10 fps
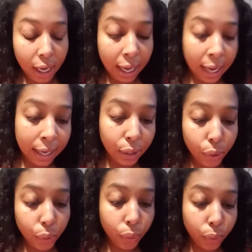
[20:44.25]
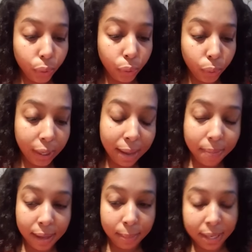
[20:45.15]
and who, who
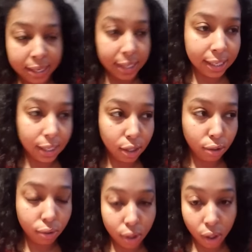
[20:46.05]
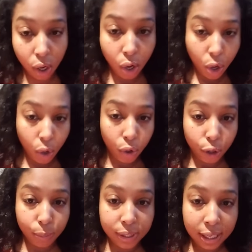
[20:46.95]
kept them in this institution.
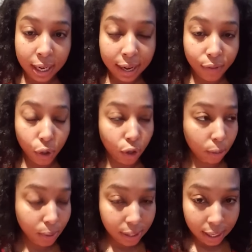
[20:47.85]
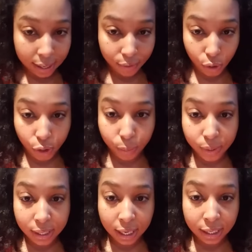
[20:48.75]
Court proceeding after court proceeding after court
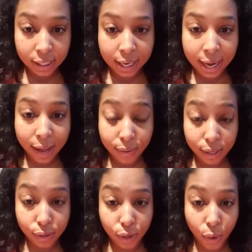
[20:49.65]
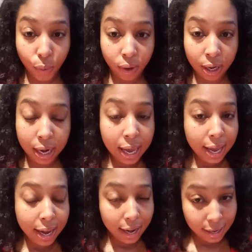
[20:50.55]
proceeding. She allowed this to go on.
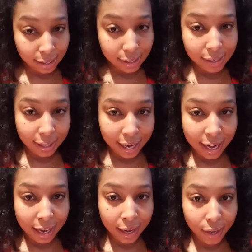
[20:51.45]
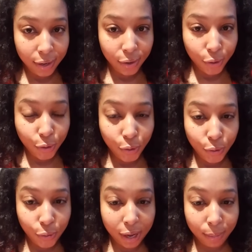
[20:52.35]
And this is the lady
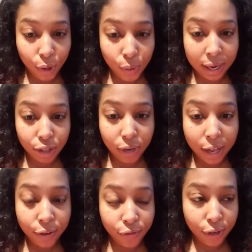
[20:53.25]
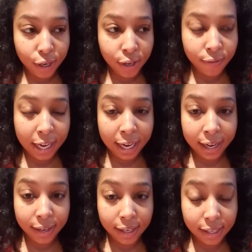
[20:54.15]
who I'm going on trial in front of,
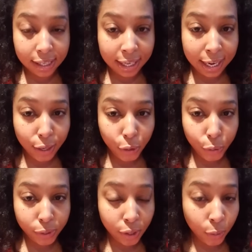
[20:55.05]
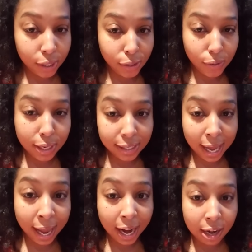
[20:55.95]
and this is lady who's going to
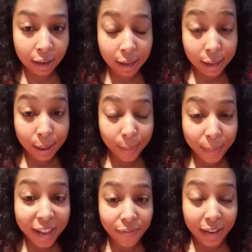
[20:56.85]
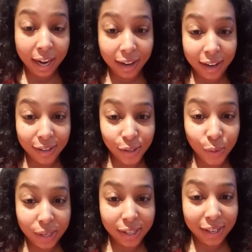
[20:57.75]
decide my fate and is
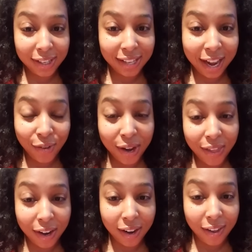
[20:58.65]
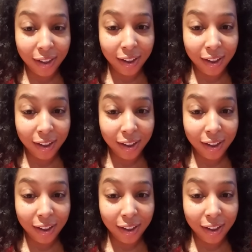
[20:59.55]
going to decide whether